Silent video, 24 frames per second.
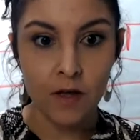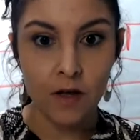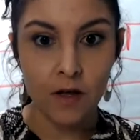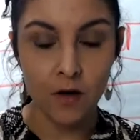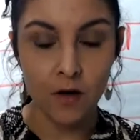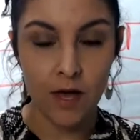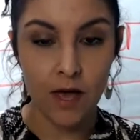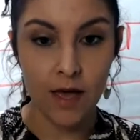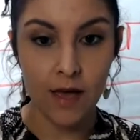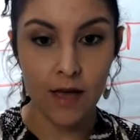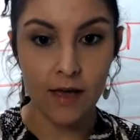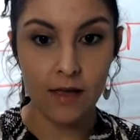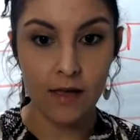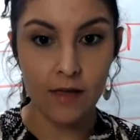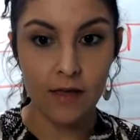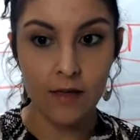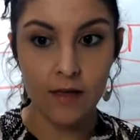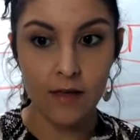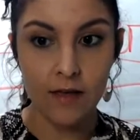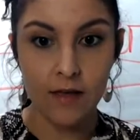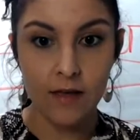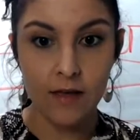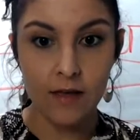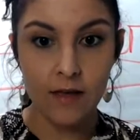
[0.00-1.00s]
okay,
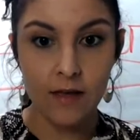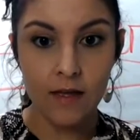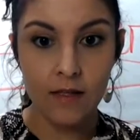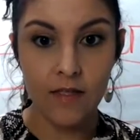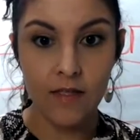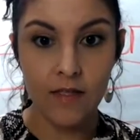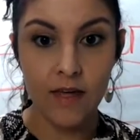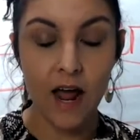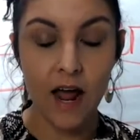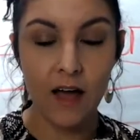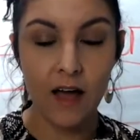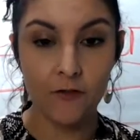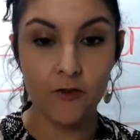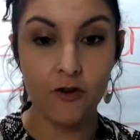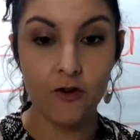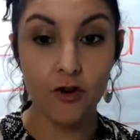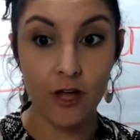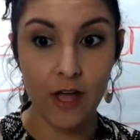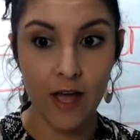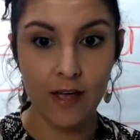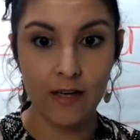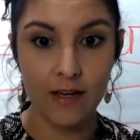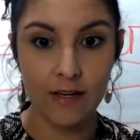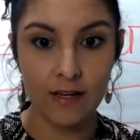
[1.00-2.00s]
that I've
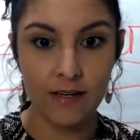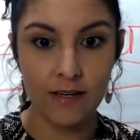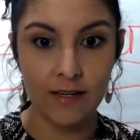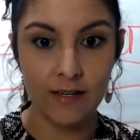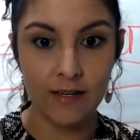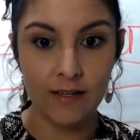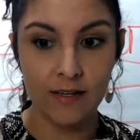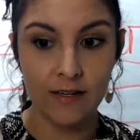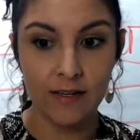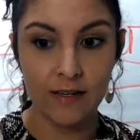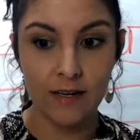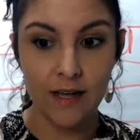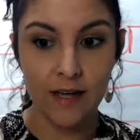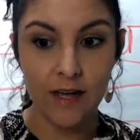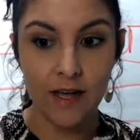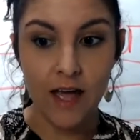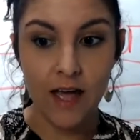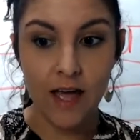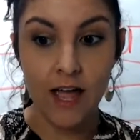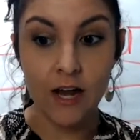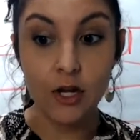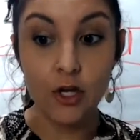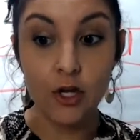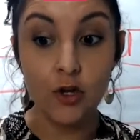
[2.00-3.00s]
created,
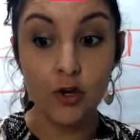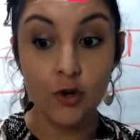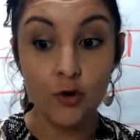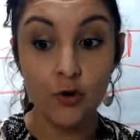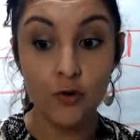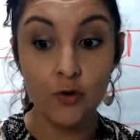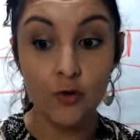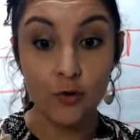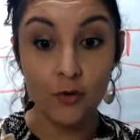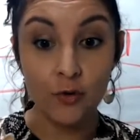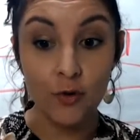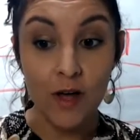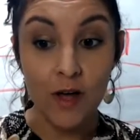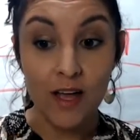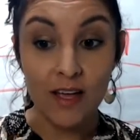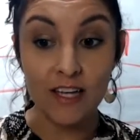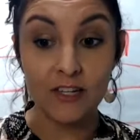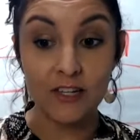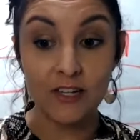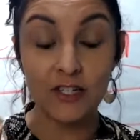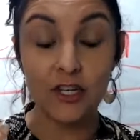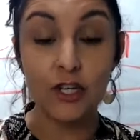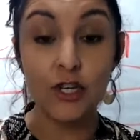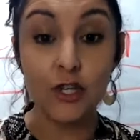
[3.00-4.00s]
and you
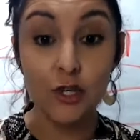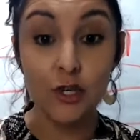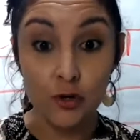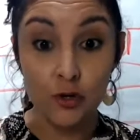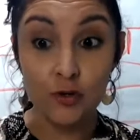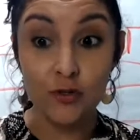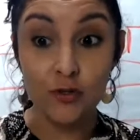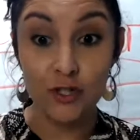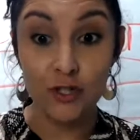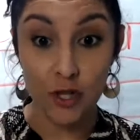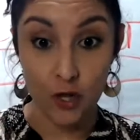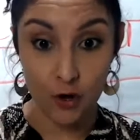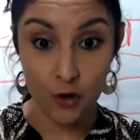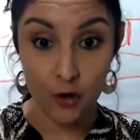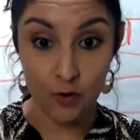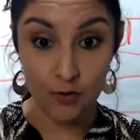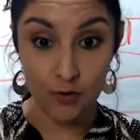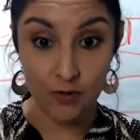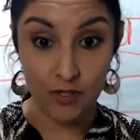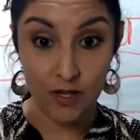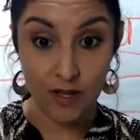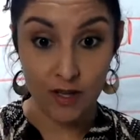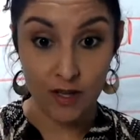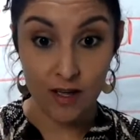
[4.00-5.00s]
get to use
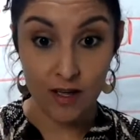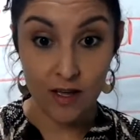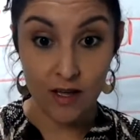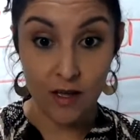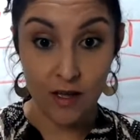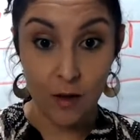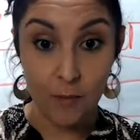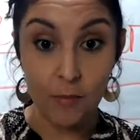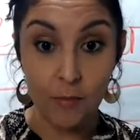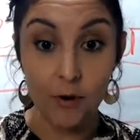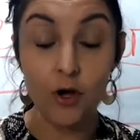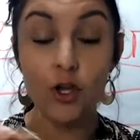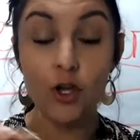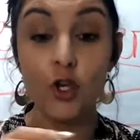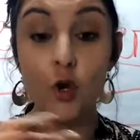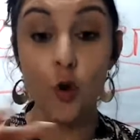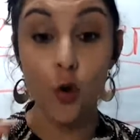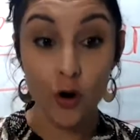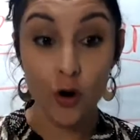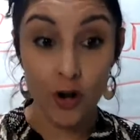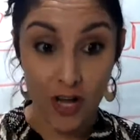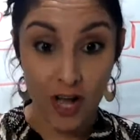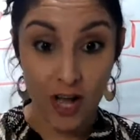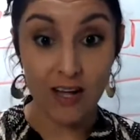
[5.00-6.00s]
those, put
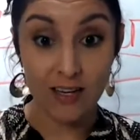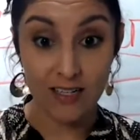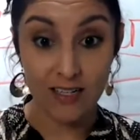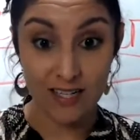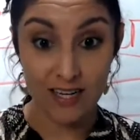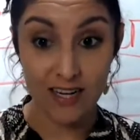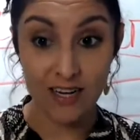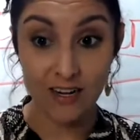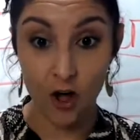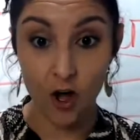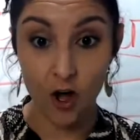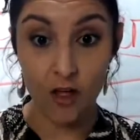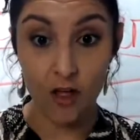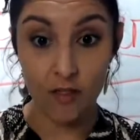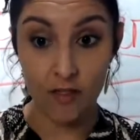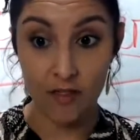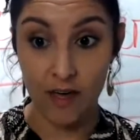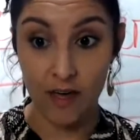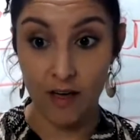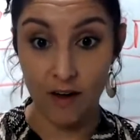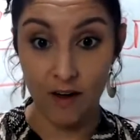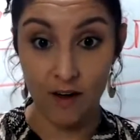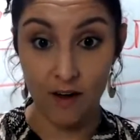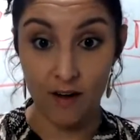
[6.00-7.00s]
your content on
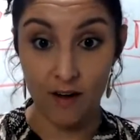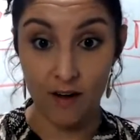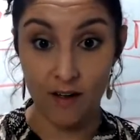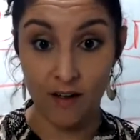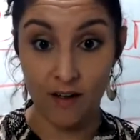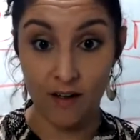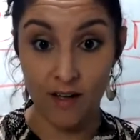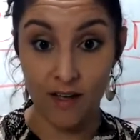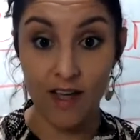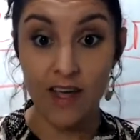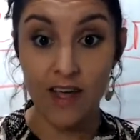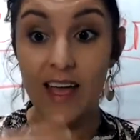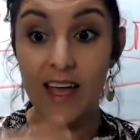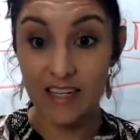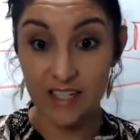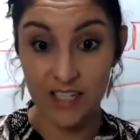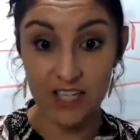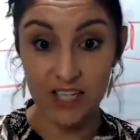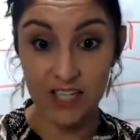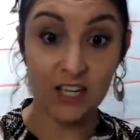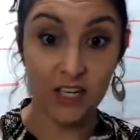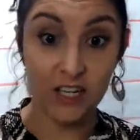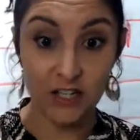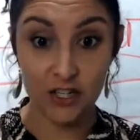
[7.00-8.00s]
there, and
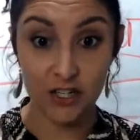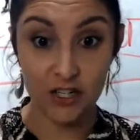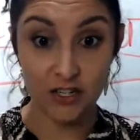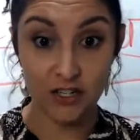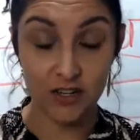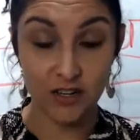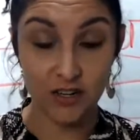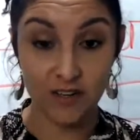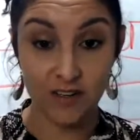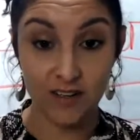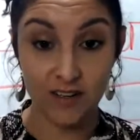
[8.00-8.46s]
teach.